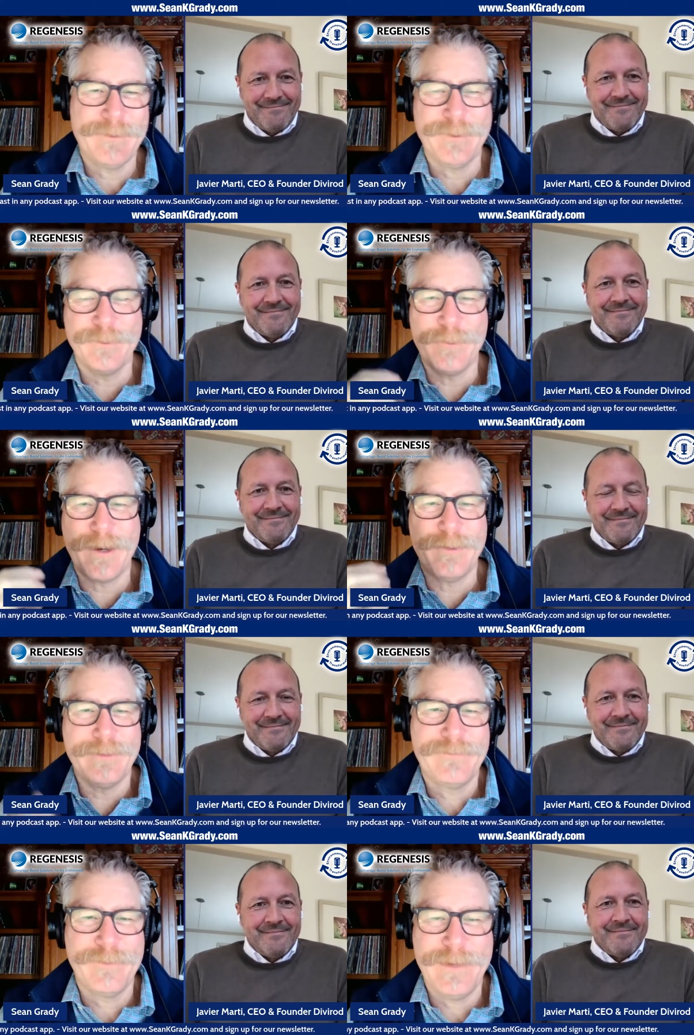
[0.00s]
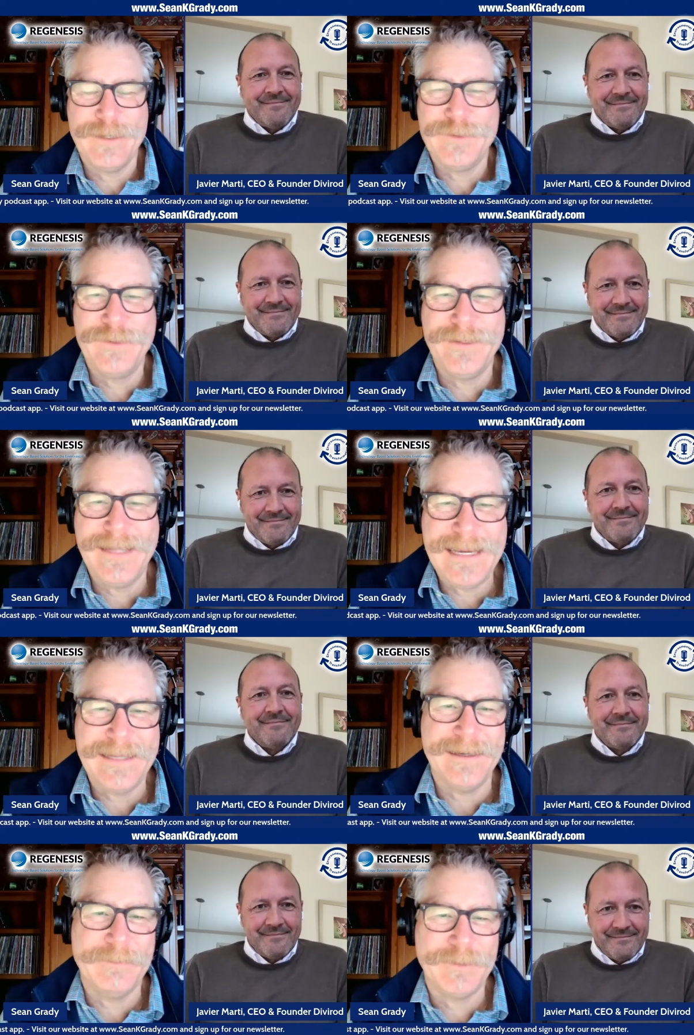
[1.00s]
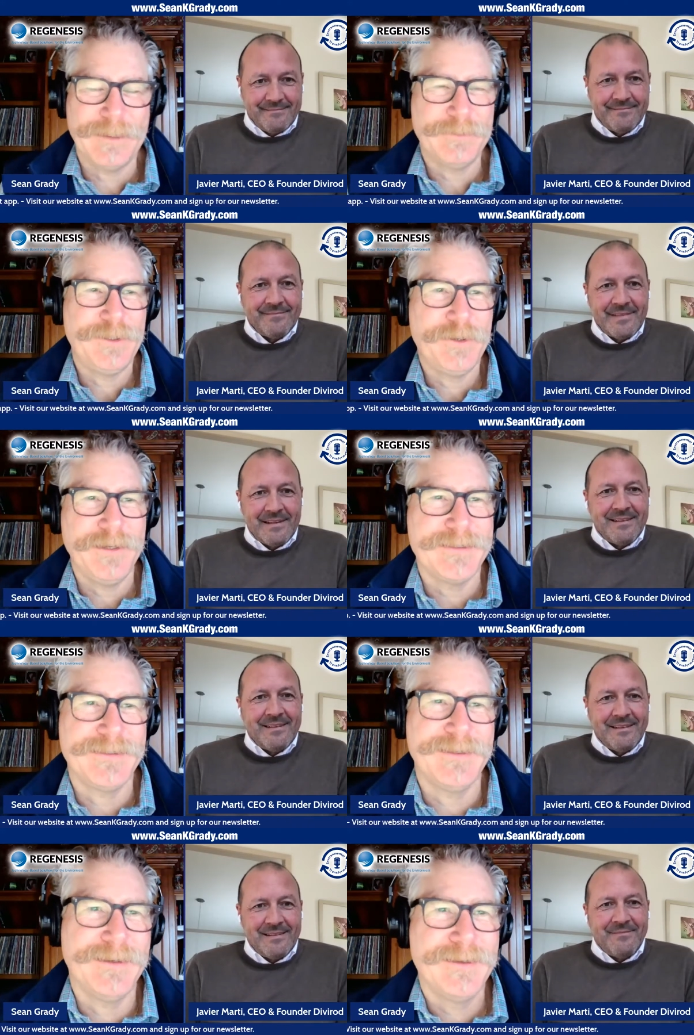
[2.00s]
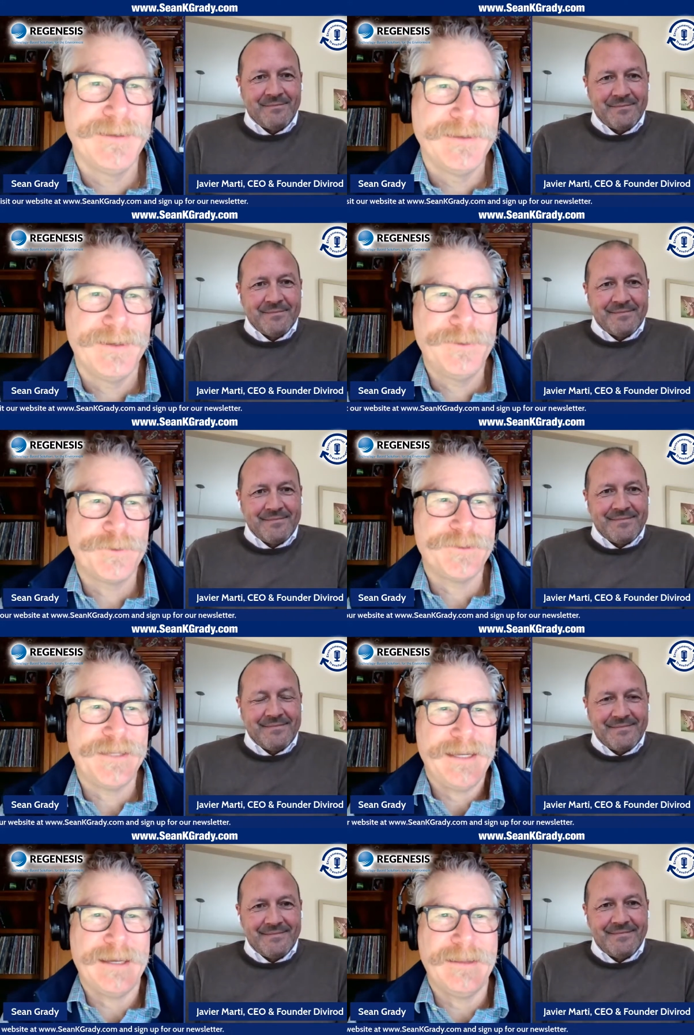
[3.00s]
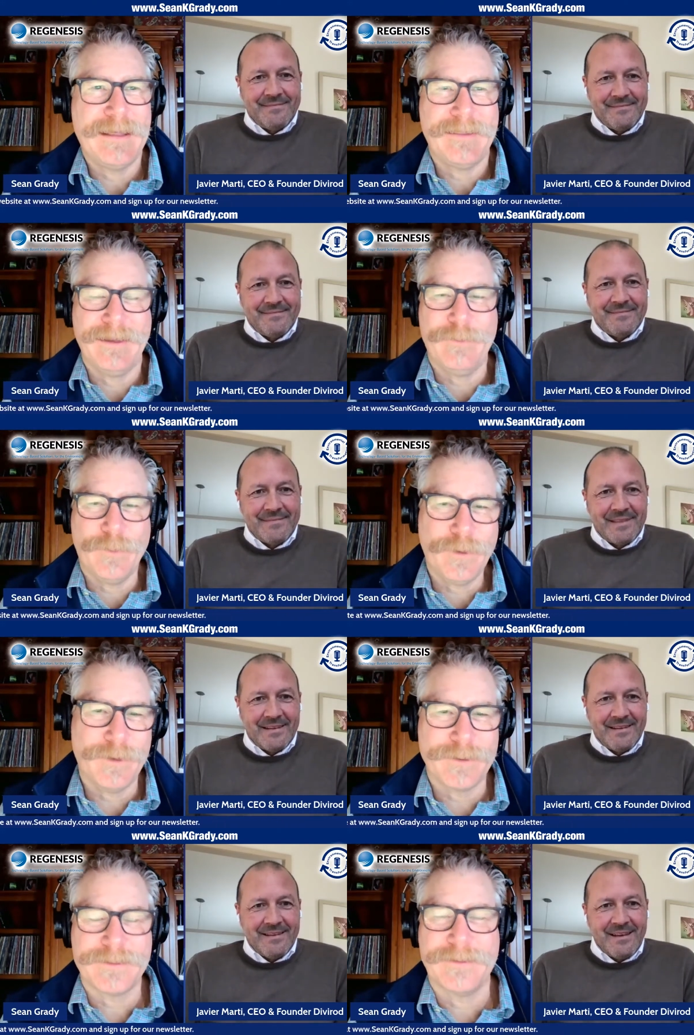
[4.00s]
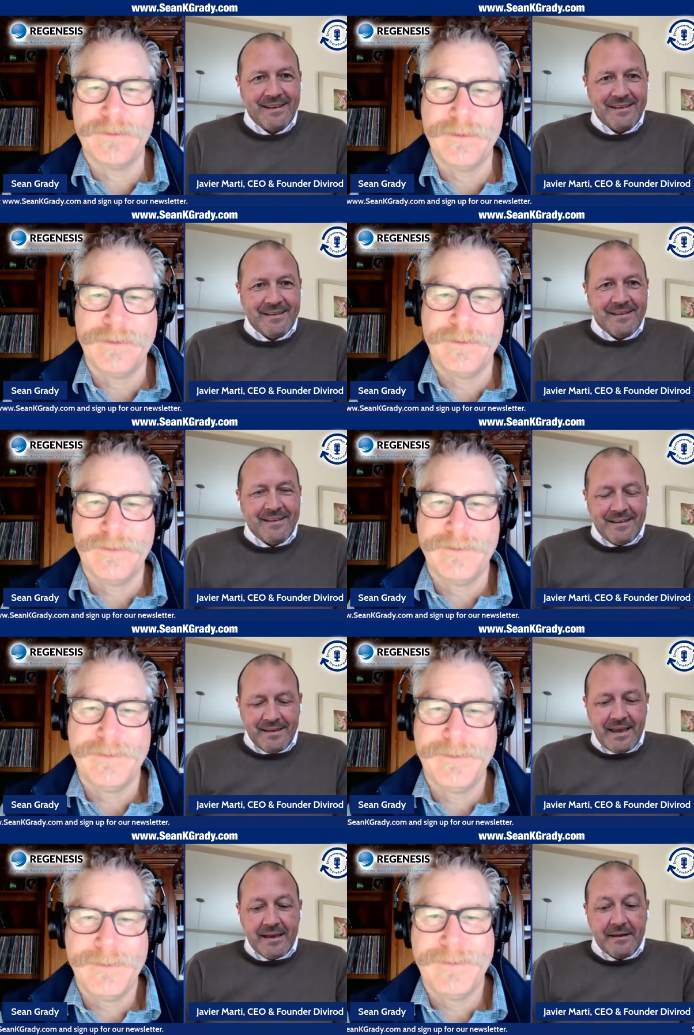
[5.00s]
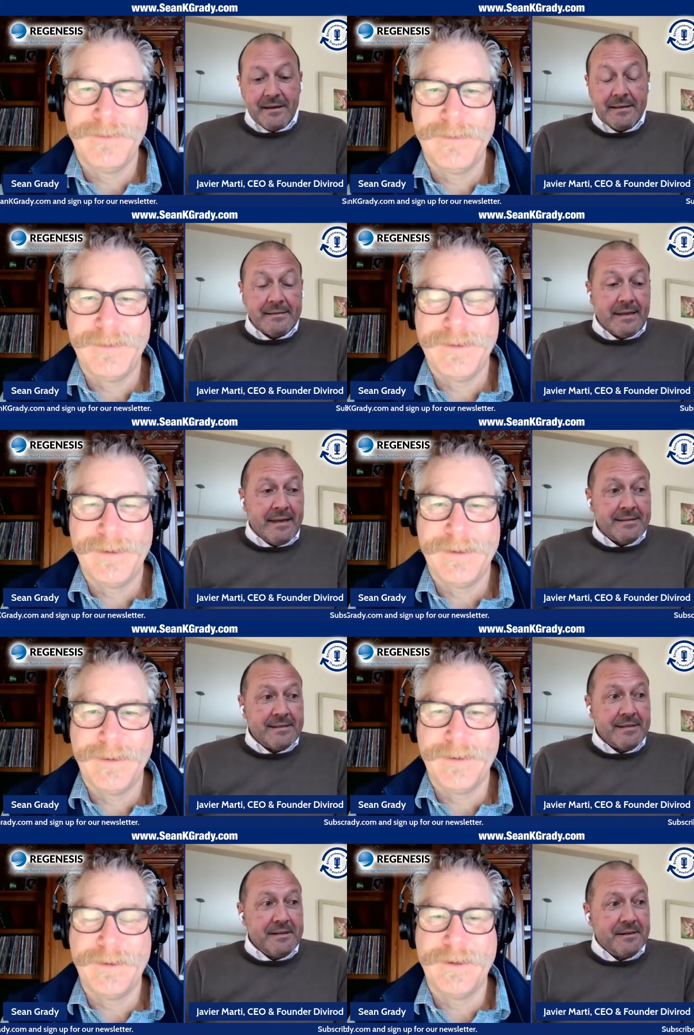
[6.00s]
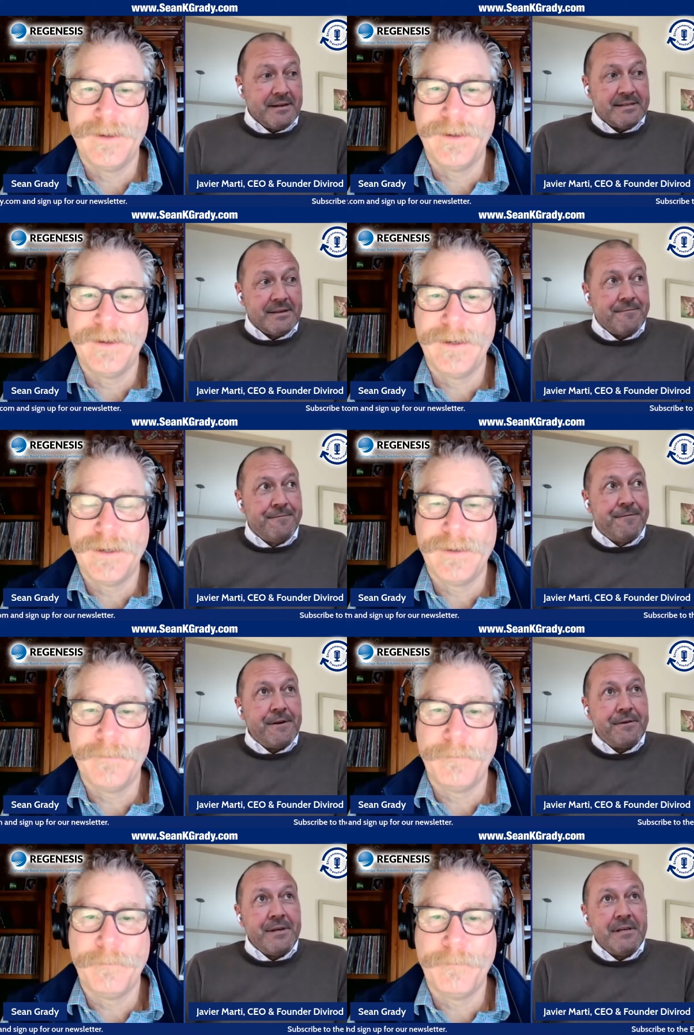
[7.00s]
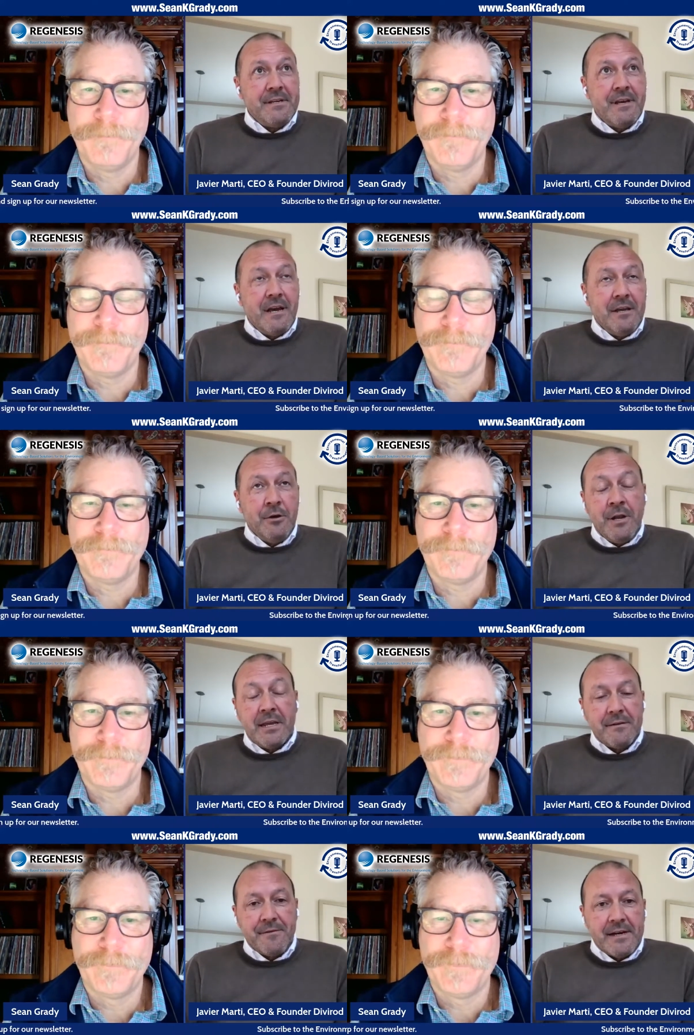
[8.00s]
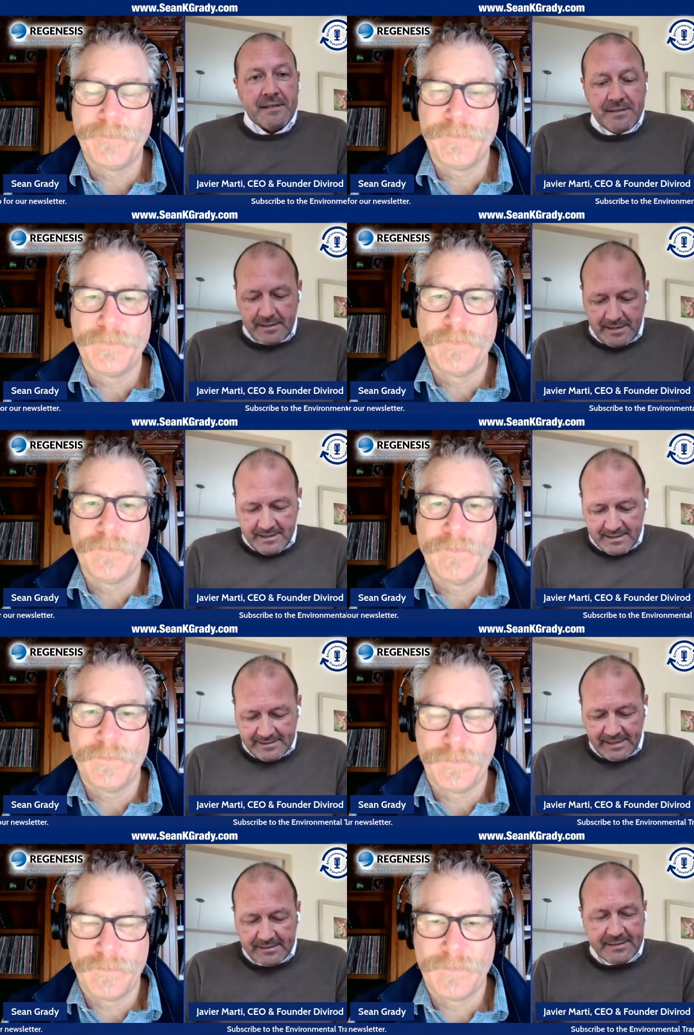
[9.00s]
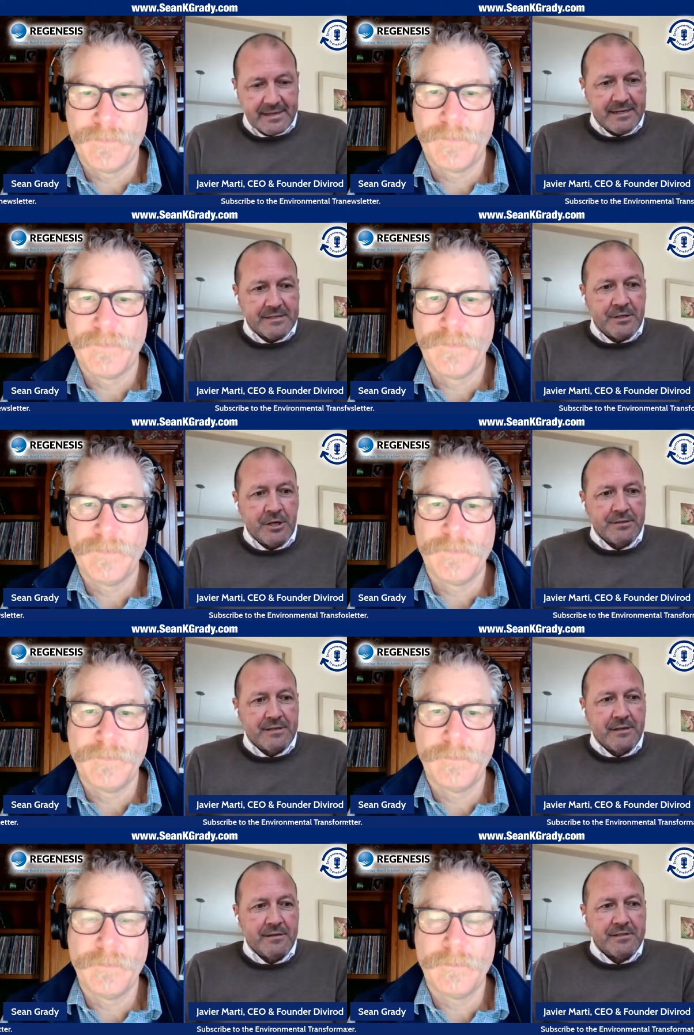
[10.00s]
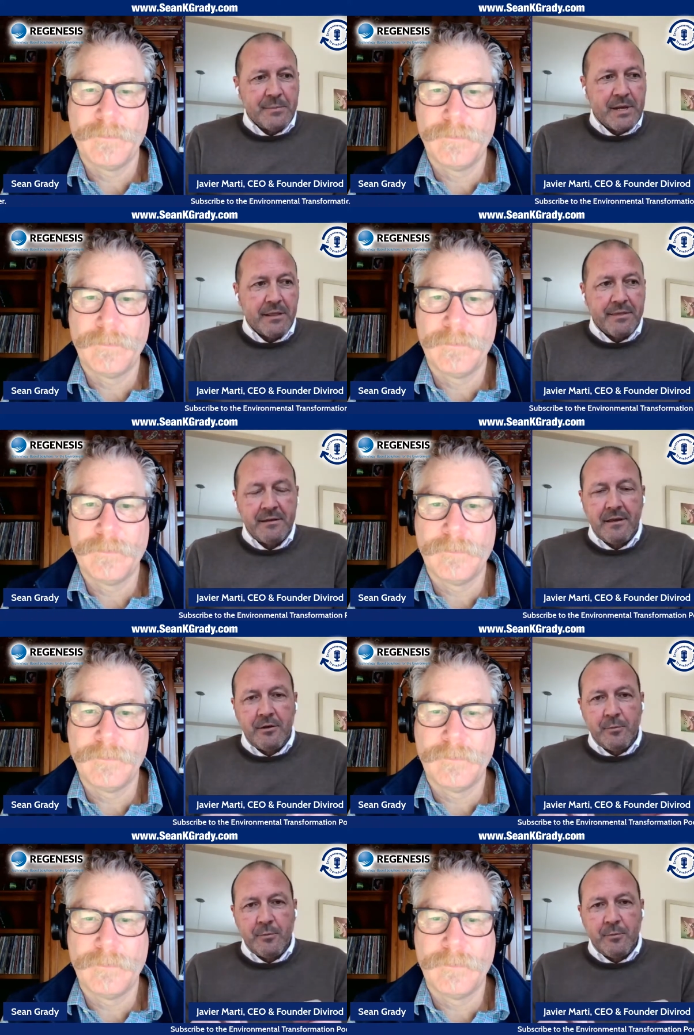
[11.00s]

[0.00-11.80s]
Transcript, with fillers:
Speaker 1: level or water information data? I'm, I'm curious to understand how that thing works.
Speaker 2: Yeah. It's a, it's a very uh, unique device in the sense that it's not uh, the typical thing